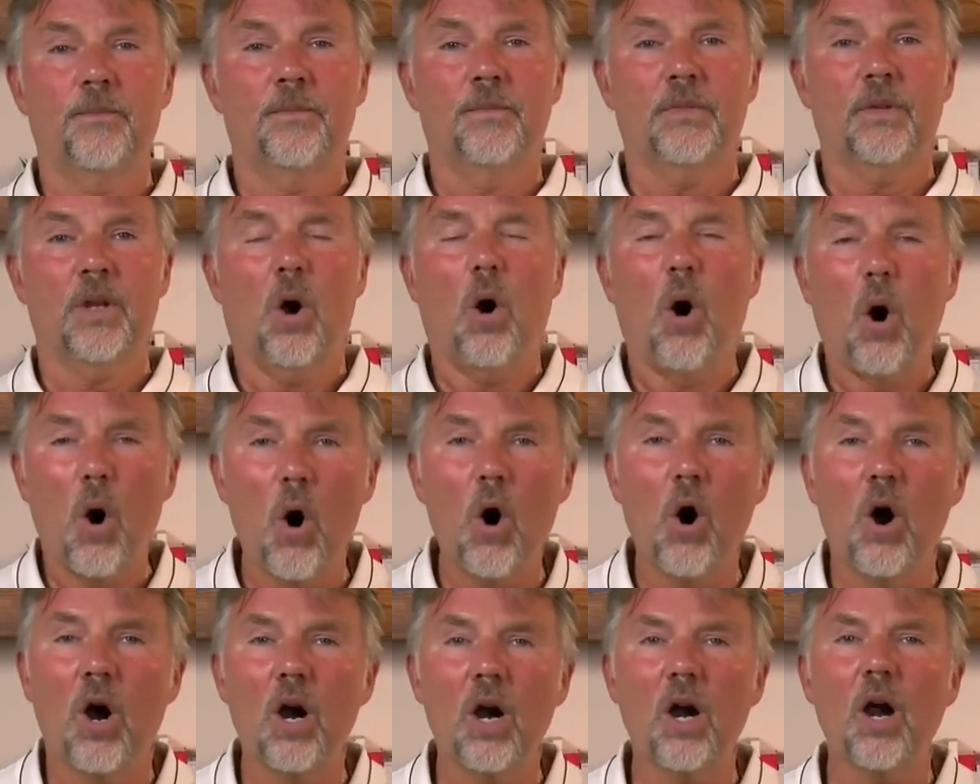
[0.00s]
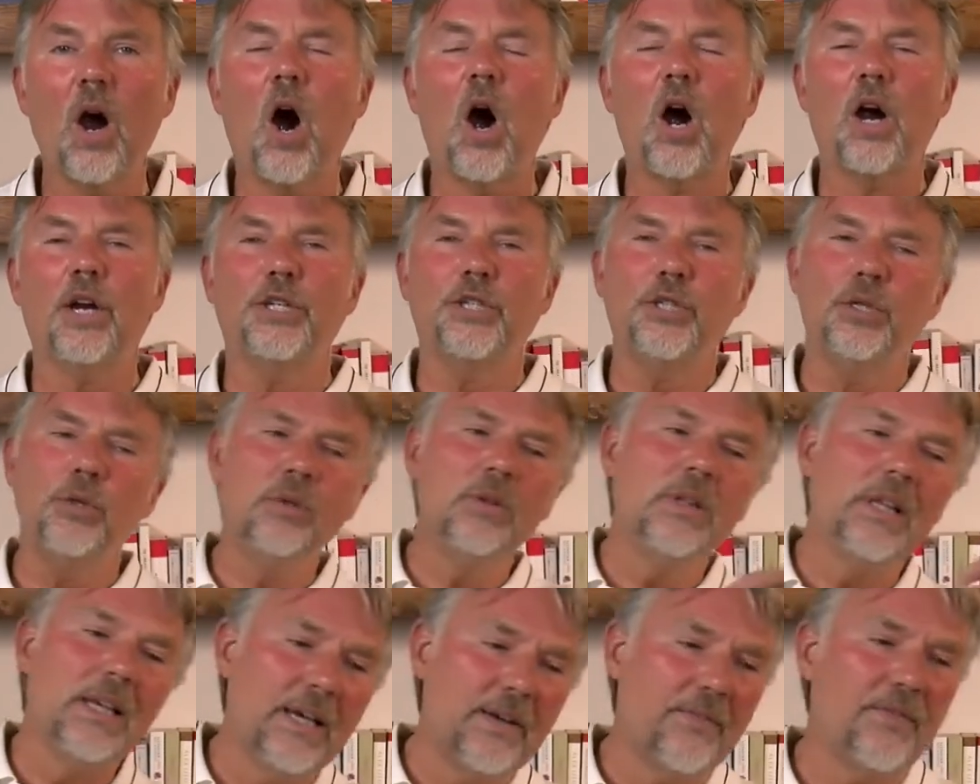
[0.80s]
Or are you
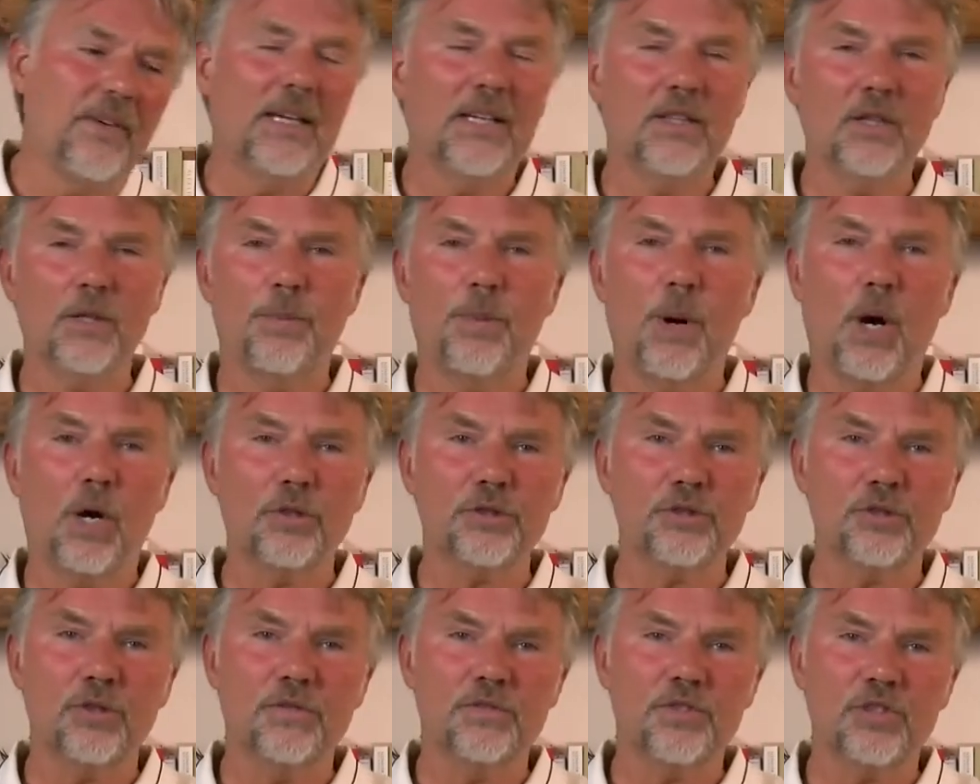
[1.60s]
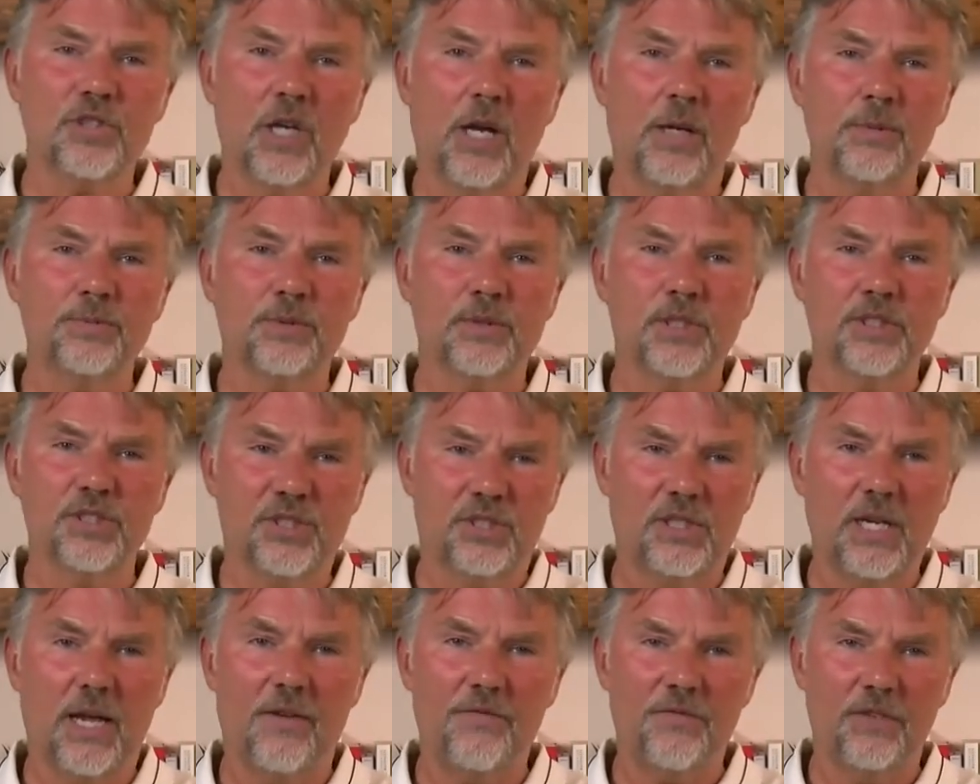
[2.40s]
living the person of substance
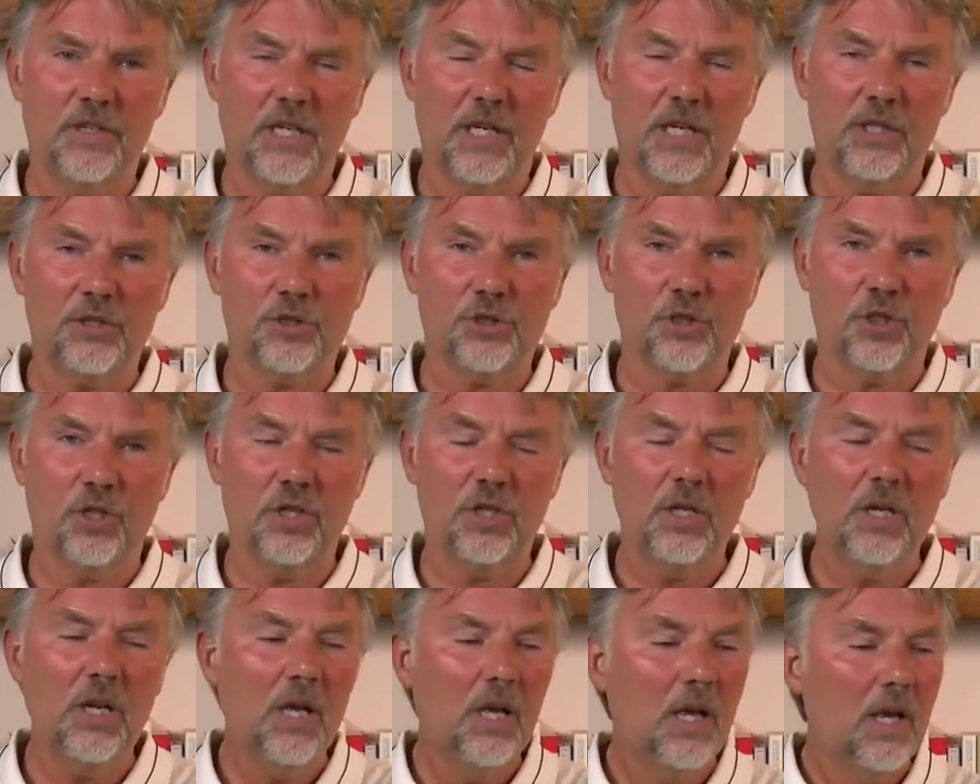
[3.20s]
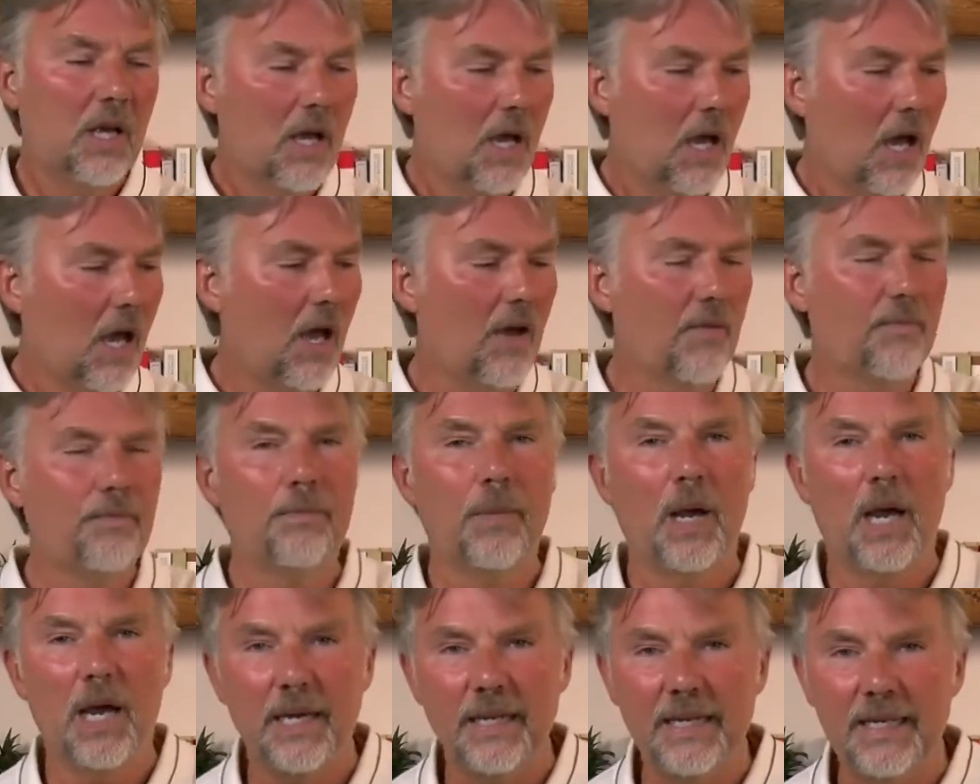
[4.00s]
definition of
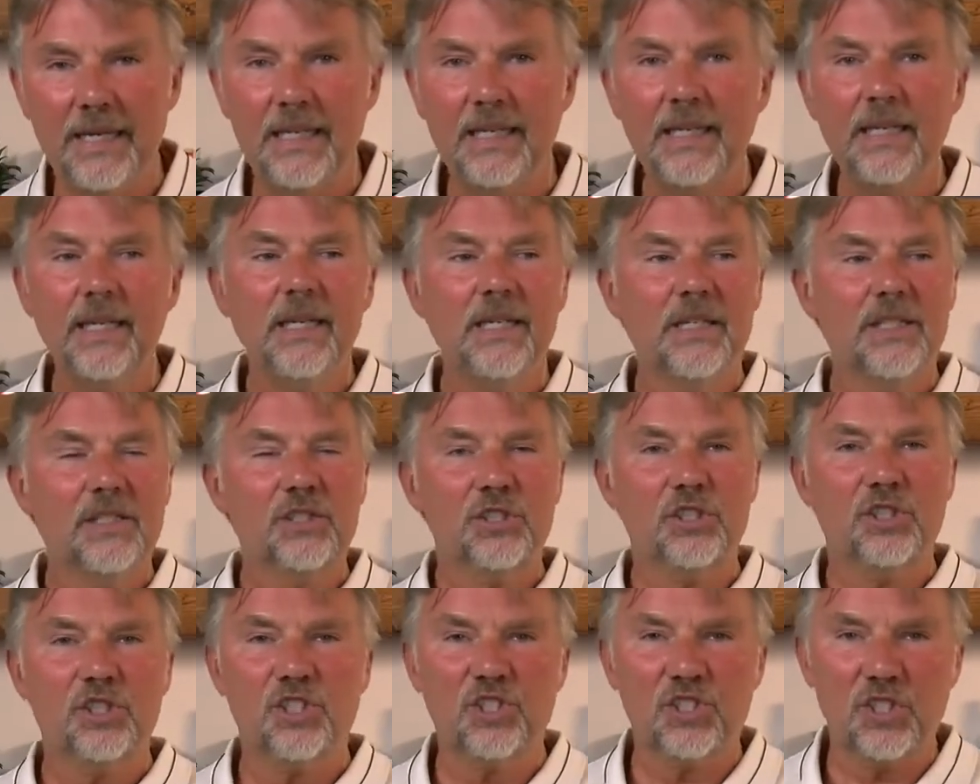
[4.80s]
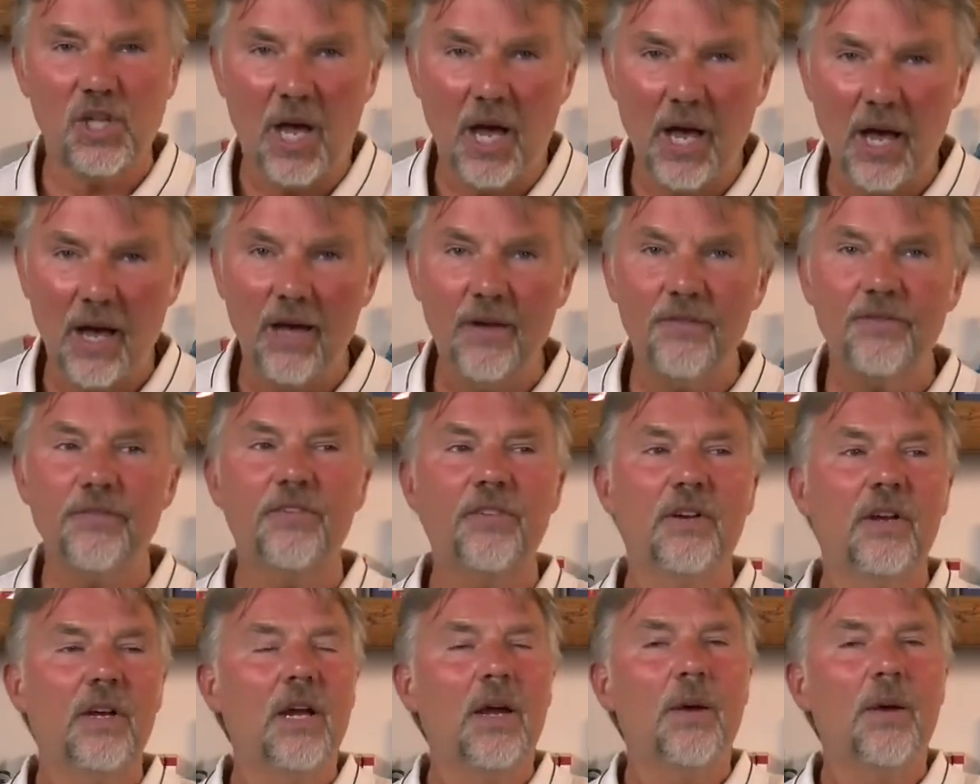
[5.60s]
money, stuff,